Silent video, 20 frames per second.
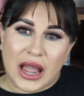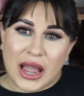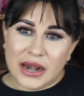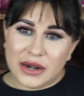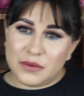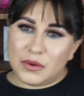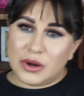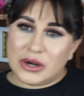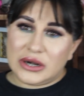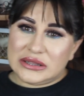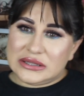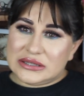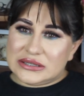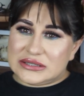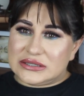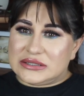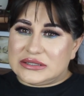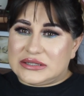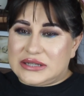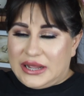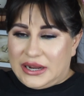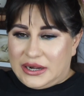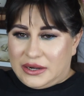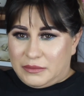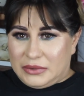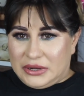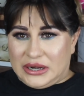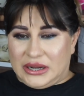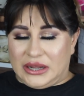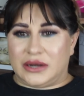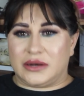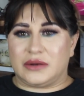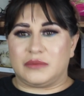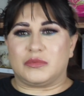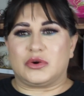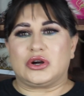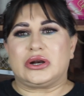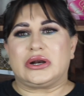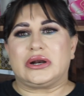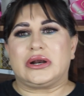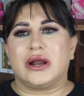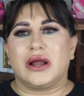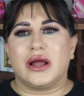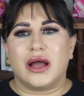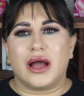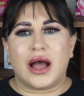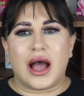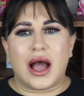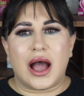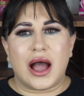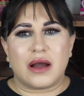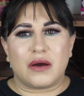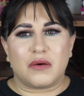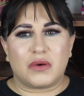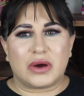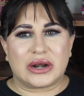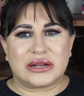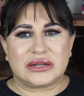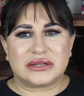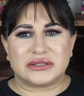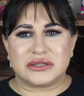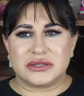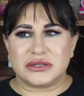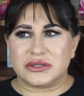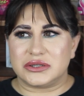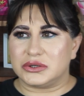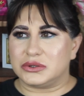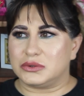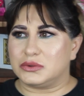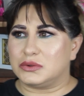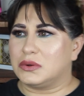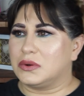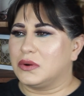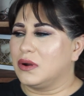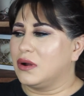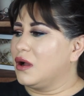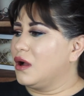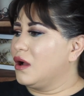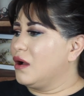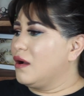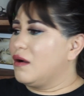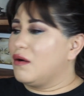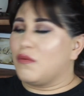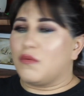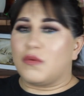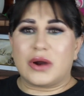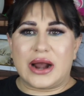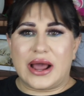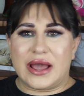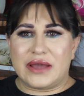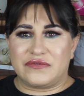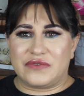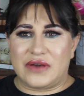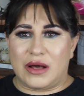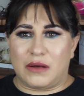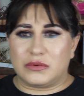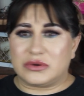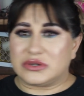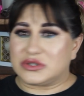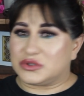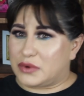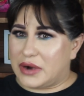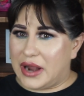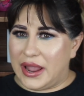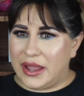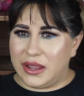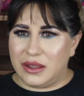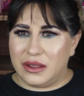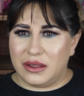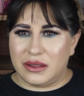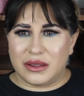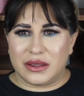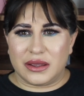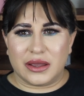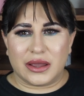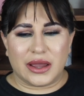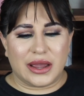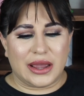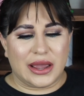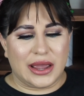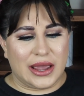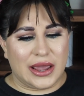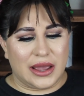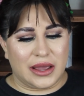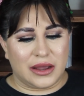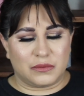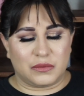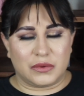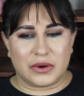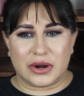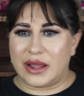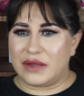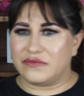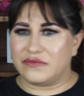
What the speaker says: I didn't want to listen to anybody anymore. I wanted to do what I felt was right, and what